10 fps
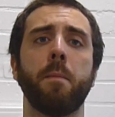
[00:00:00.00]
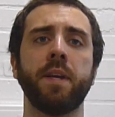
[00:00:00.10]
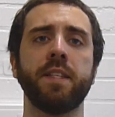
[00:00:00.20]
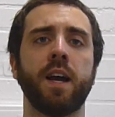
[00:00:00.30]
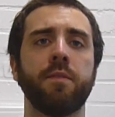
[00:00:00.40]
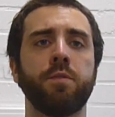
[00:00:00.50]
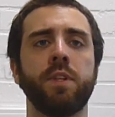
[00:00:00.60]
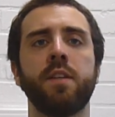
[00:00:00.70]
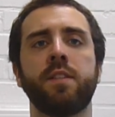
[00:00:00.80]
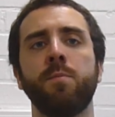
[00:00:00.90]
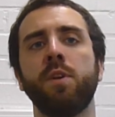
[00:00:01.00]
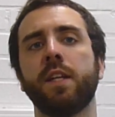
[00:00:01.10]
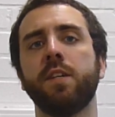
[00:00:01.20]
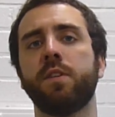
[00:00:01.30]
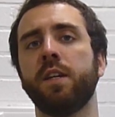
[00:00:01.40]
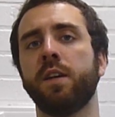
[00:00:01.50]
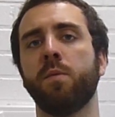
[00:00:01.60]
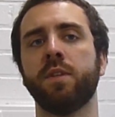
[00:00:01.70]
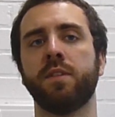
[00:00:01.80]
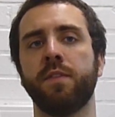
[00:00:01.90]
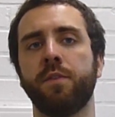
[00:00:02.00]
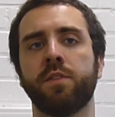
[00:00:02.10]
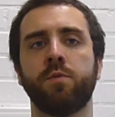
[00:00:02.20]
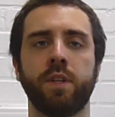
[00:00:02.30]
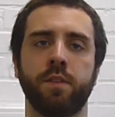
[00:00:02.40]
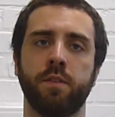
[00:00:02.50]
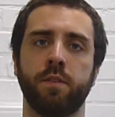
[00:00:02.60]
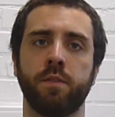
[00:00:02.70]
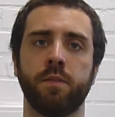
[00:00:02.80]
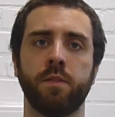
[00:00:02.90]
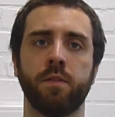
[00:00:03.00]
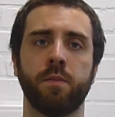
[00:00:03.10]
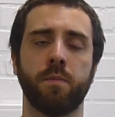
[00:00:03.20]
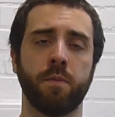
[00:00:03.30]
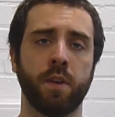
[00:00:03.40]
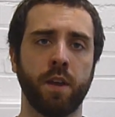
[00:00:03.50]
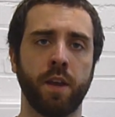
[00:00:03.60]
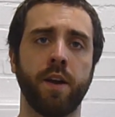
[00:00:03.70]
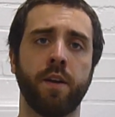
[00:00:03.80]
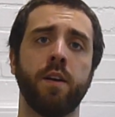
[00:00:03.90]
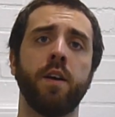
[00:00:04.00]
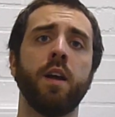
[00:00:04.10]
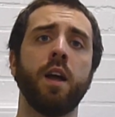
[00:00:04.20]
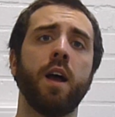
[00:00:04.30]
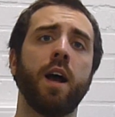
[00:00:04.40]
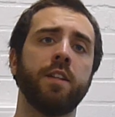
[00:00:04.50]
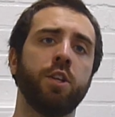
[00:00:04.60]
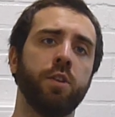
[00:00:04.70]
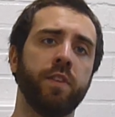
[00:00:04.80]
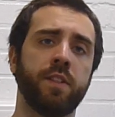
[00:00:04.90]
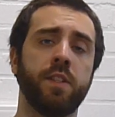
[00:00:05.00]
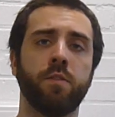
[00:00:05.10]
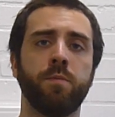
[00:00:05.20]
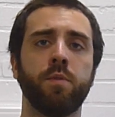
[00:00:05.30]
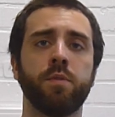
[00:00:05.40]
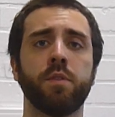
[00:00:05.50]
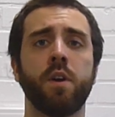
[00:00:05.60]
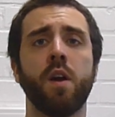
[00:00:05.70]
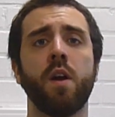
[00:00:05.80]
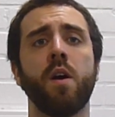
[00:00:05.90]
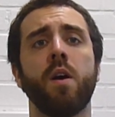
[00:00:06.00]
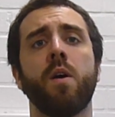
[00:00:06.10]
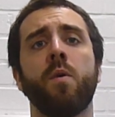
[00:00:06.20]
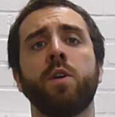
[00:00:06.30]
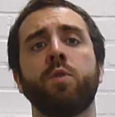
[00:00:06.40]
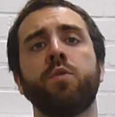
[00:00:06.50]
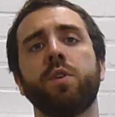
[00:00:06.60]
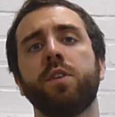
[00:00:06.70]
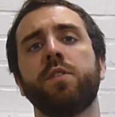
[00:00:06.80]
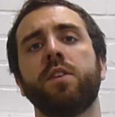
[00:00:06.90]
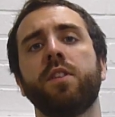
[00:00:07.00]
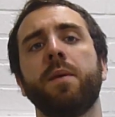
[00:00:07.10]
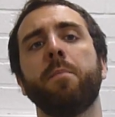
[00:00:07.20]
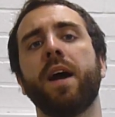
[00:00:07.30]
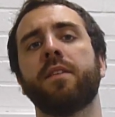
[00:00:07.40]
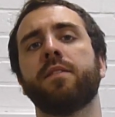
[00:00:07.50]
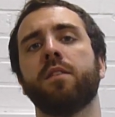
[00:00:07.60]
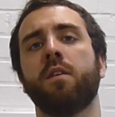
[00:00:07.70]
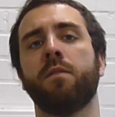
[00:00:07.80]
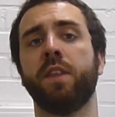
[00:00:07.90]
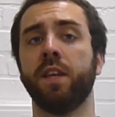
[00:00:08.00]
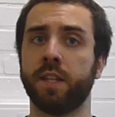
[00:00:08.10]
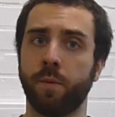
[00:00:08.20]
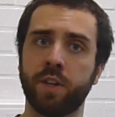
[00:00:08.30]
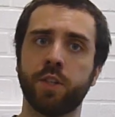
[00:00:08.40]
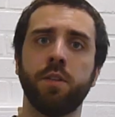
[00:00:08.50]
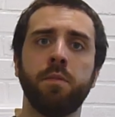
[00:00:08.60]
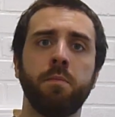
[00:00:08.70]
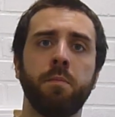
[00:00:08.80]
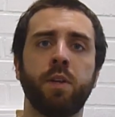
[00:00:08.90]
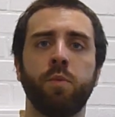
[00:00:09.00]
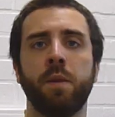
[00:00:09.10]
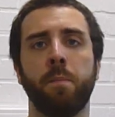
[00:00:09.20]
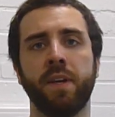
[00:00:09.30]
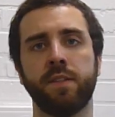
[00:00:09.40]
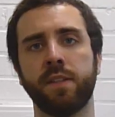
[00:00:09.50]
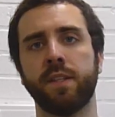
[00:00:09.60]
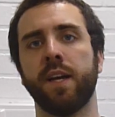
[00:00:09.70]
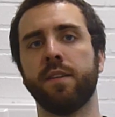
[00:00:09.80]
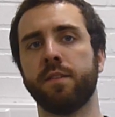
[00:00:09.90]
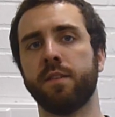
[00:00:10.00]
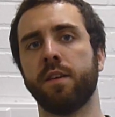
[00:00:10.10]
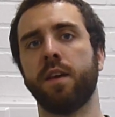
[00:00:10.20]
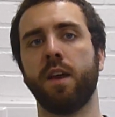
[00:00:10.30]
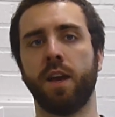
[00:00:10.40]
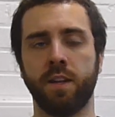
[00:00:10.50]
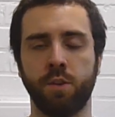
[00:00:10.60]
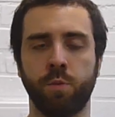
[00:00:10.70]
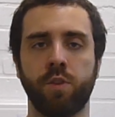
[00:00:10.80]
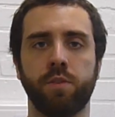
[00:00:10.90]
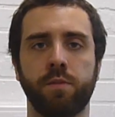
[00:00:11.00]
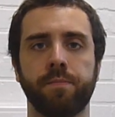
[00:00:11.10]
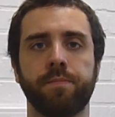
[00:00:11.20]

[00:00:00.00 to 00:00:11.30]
bees have to deal simultaneously with different stressors. Here, at the University of Mons, we try to understand the impacts of the interaction between pesticides and nutrition.